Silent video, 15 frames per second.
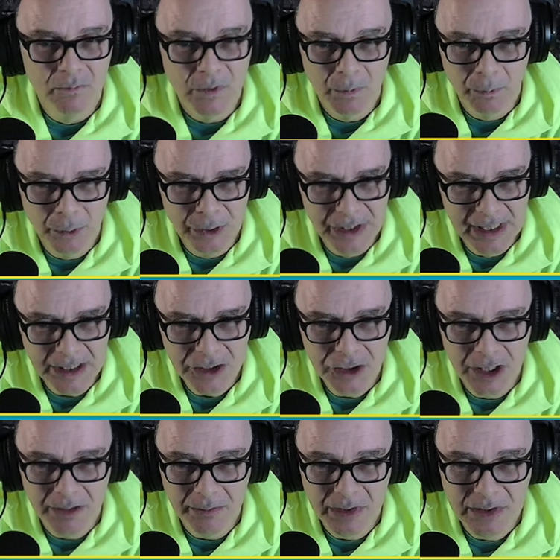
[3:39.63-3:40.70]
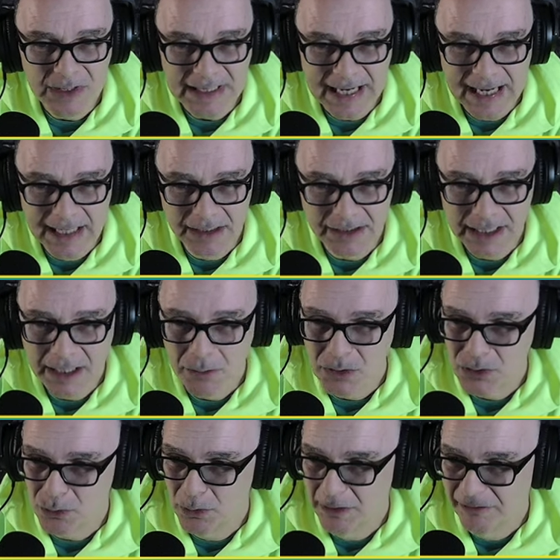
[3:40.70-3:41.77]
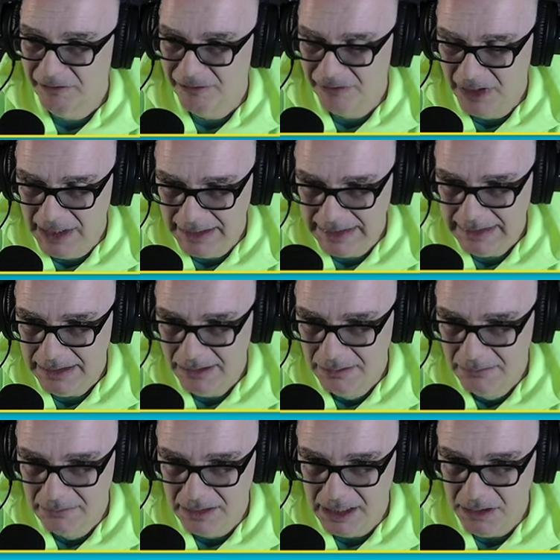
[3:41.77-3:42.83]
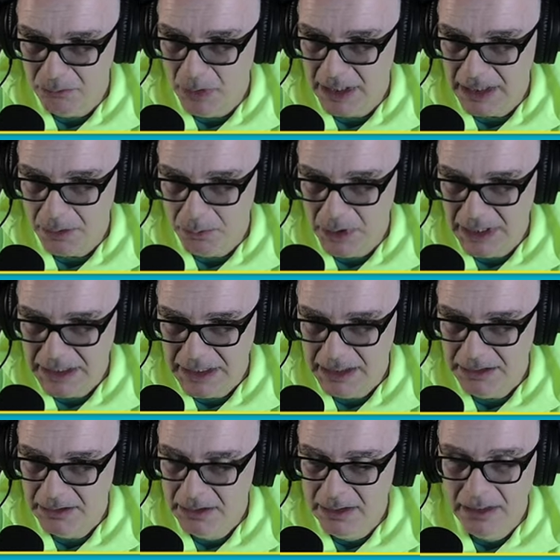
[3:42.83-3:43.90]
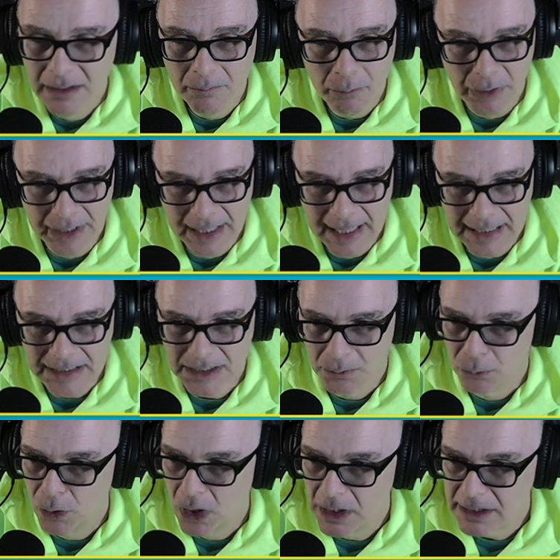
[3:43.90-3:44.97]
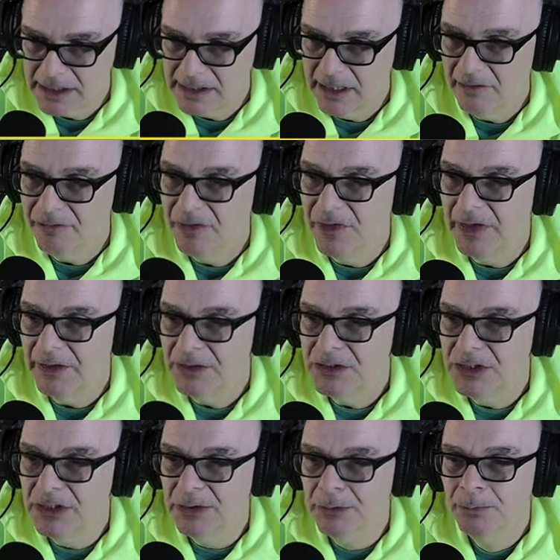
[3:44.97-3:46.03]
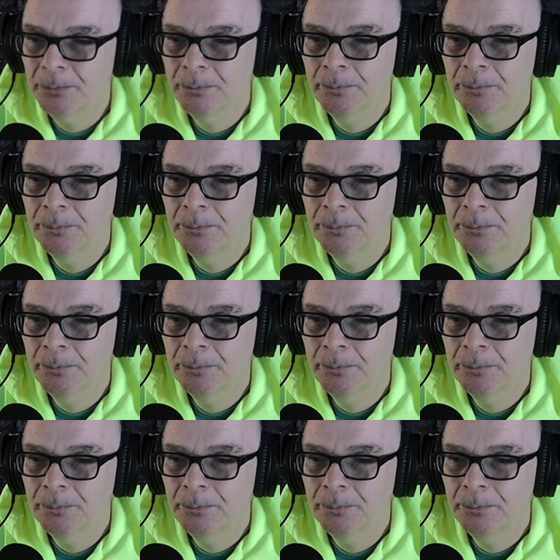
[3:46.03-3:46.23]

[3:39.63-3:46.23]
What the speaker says: The production and musicality was refined, in my opinion. But it had some raw stuff in there too.